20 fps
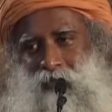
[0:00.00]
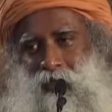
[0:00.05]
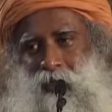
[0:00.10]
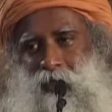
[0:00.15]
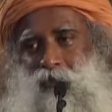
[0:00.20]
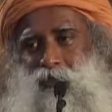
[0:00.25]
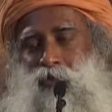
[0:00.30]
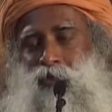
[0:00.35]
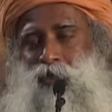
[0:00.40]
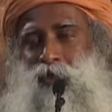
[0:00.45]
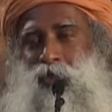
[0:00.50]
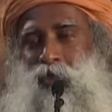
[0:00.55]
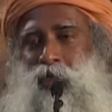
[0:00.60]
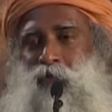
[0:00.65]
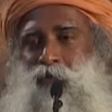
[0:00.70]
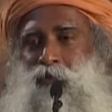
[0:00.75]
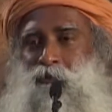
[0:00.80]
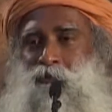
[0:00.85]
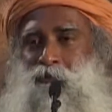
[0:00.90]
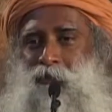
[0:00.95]
If you
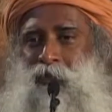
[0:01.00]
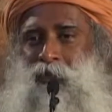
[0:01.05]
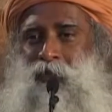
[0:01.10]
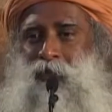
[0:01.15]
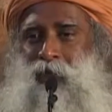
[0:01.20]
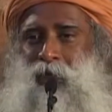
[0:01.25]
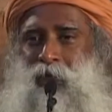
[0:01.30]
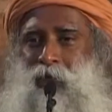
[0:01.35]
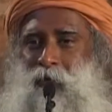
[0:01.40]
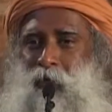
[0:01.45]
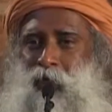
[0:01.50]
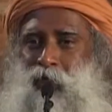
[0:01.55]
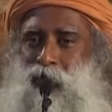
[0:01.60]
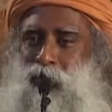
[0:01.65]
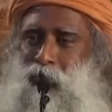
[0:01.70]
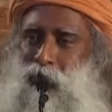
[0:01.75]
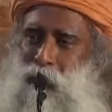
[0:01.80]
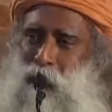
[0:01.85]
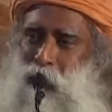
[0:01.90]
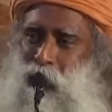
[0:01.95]
try to feed the
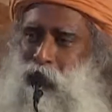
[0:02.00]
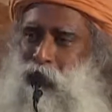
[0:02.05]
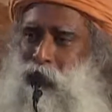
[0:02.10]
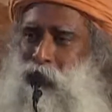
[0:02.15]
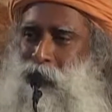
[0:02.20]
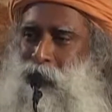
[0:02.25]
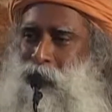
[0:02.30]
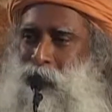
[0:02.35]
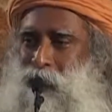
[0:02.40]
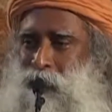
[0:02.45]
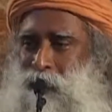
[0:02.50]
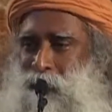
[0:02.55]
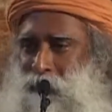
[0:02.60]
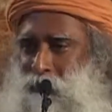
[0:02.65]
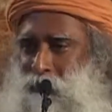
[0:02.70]
image in the mirror,